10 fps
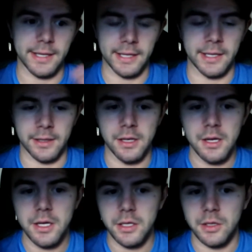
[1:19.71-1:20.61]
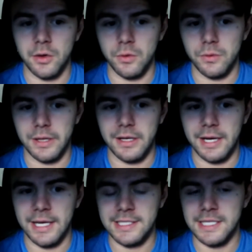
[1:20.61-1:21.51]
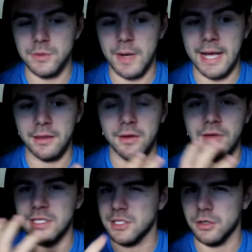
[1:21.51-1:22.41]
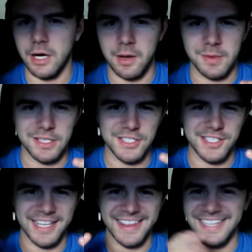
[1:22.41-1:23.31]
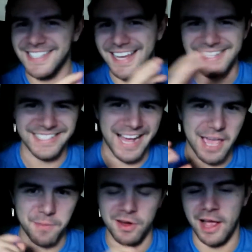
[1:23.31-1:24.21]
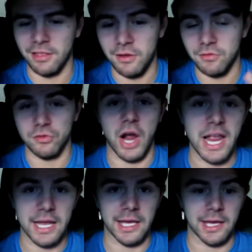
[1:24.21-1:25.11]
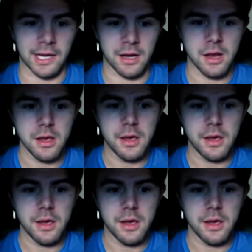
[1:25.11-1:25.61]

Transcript: And you know, I guess that's why I love Instagram and just like things I can type, and I love writing, and